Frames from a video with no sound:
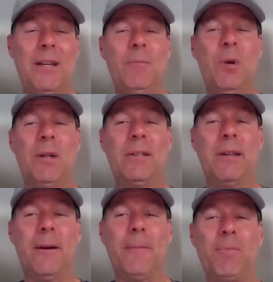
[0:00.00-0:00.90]
But,
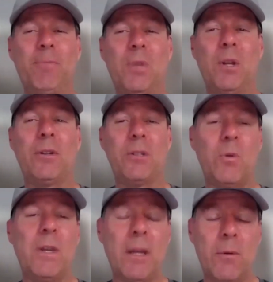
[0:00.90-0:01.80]
it's a
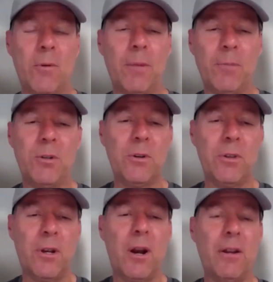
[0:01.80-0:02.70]
weekend where I'm sure
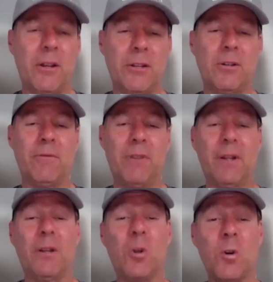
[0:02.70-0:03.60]
the Guardians are
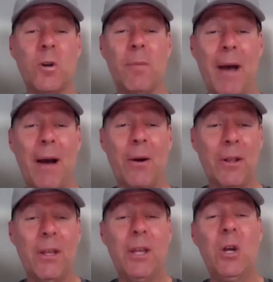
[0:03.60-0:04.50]
feeling good about
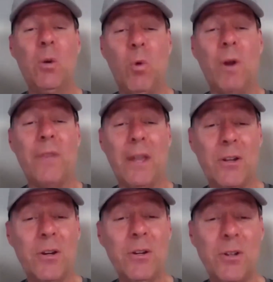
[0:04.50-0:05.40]
what they
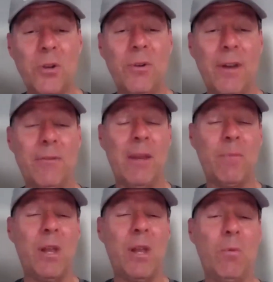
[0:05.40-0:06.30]
could do if they
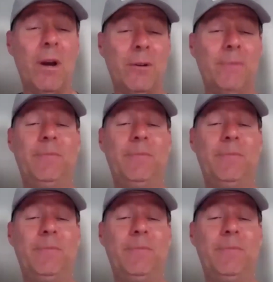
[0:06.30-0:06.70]
play well.